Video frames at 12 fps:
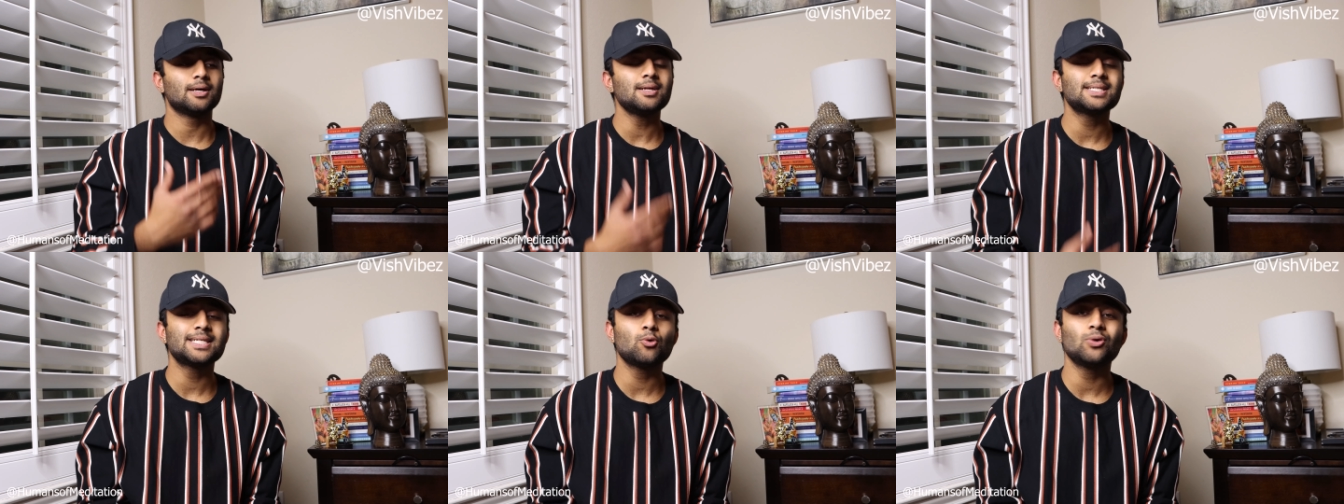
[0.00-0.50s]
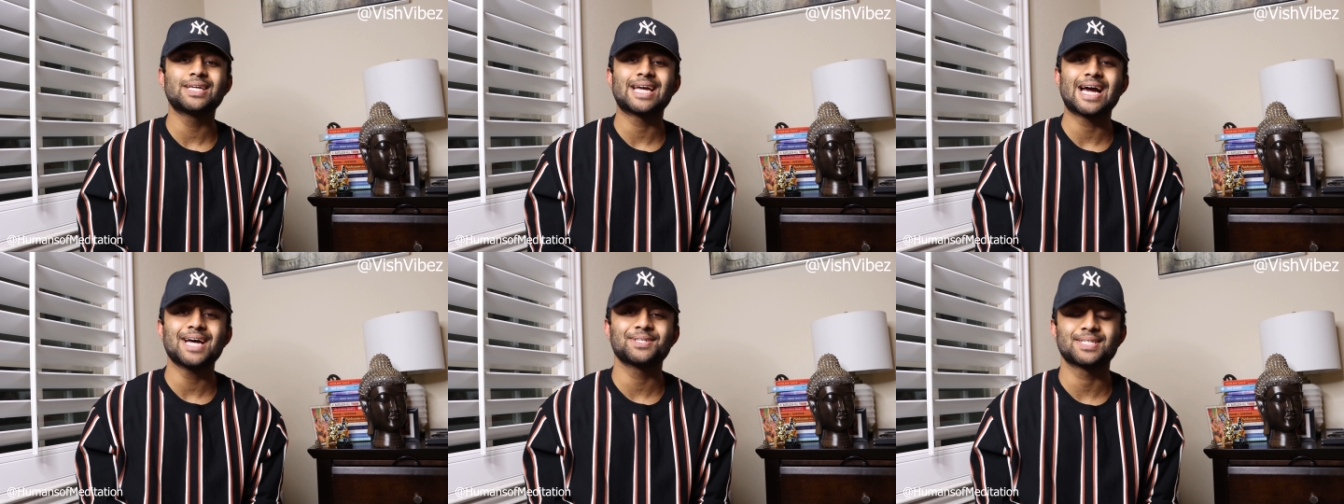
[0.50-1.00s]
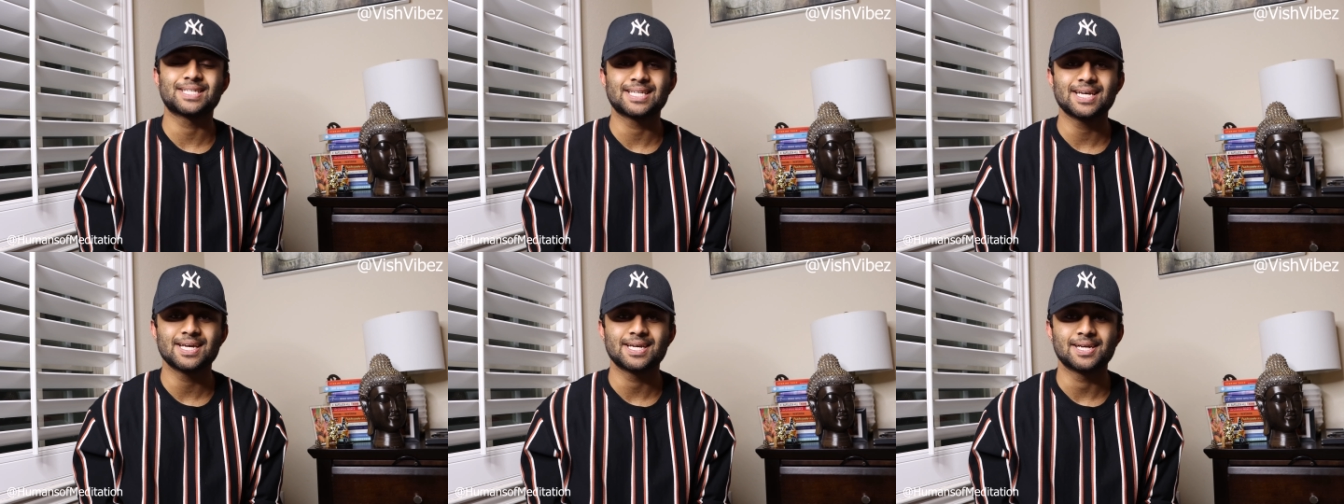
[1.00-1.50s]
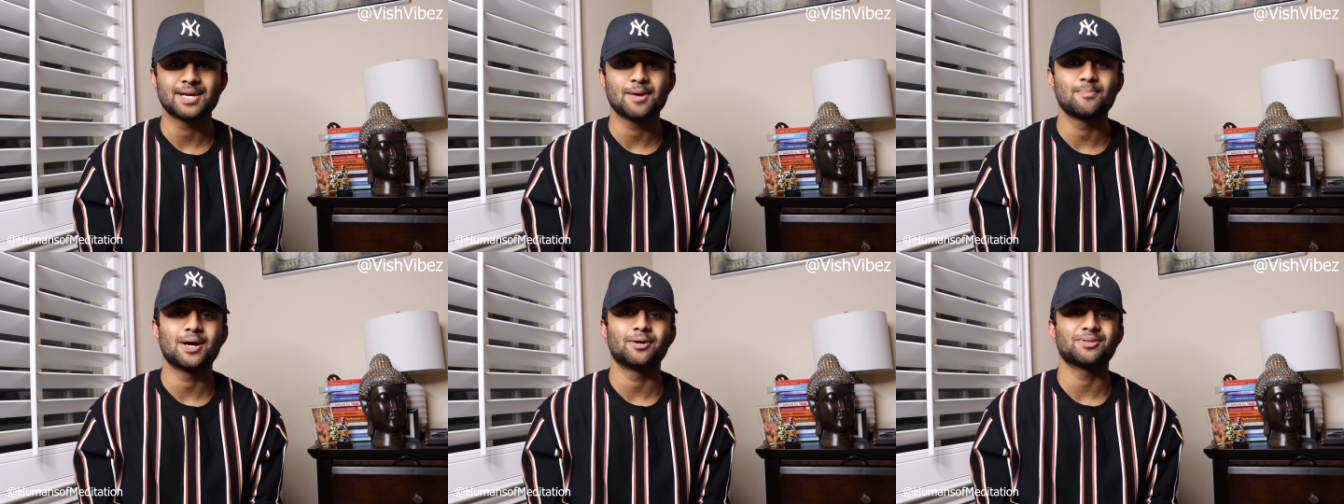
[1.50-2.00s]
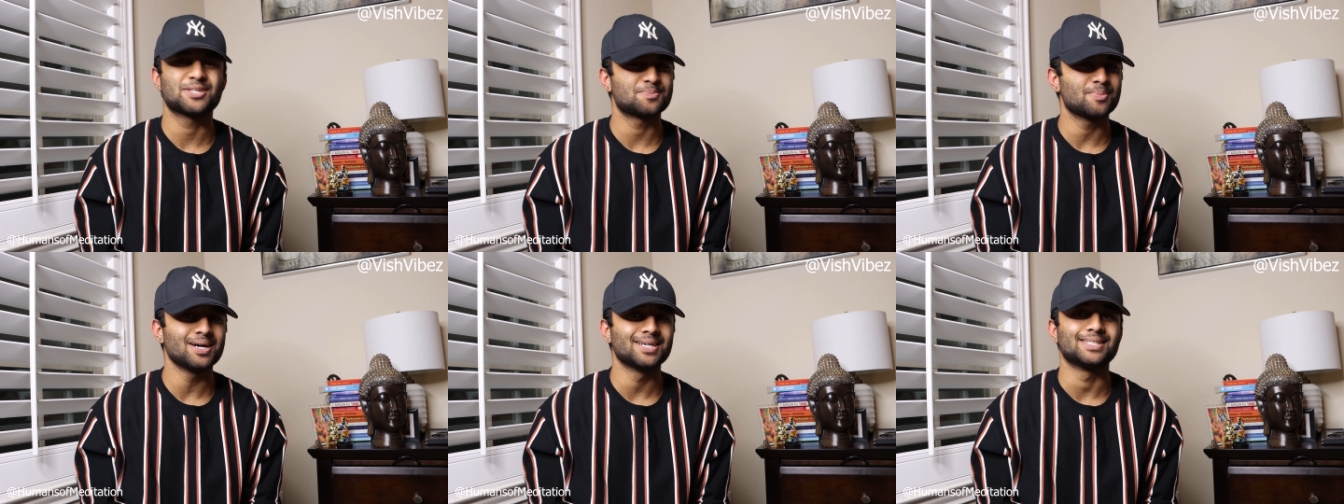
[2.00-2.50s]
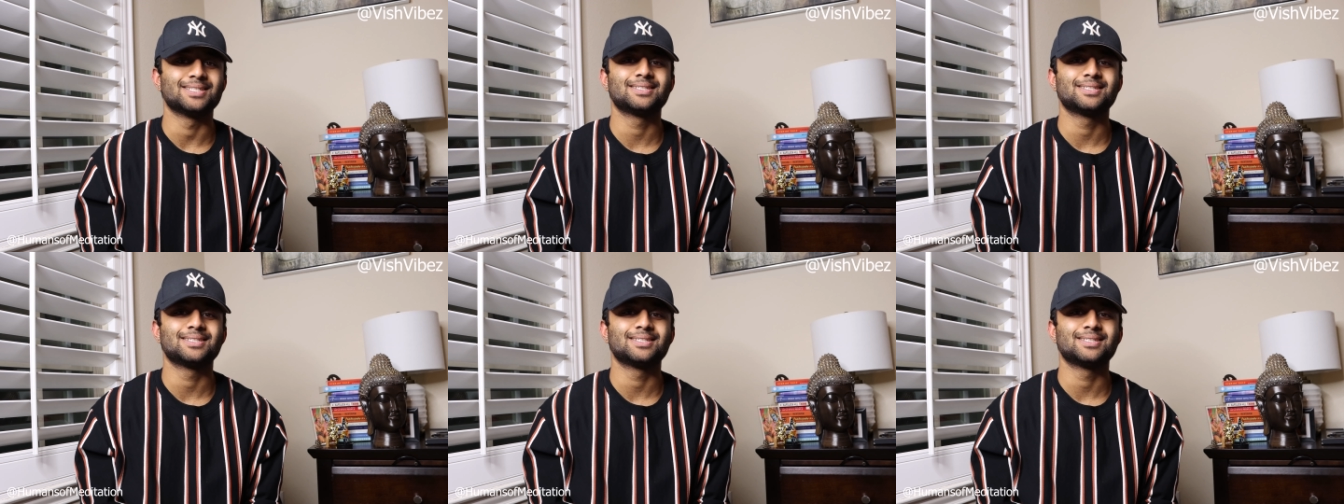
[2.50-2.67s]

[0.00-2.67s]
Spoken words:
Let us see what he has to say about the spine.